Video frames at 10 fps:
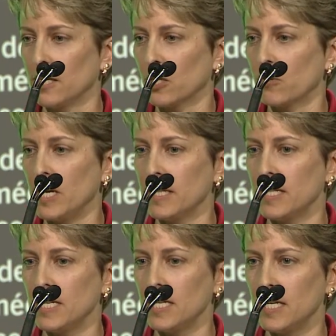create
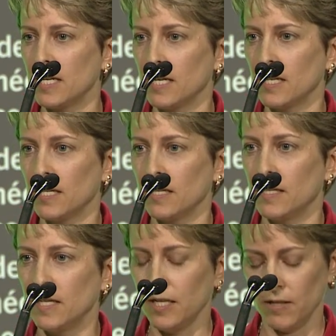
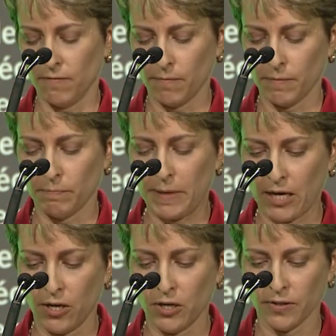the
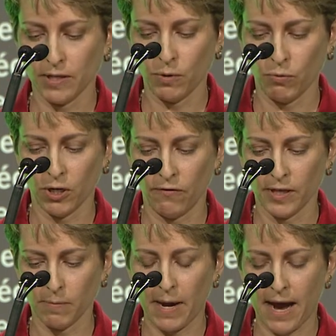barriers that we would have
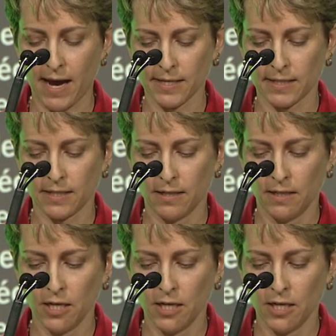in the past.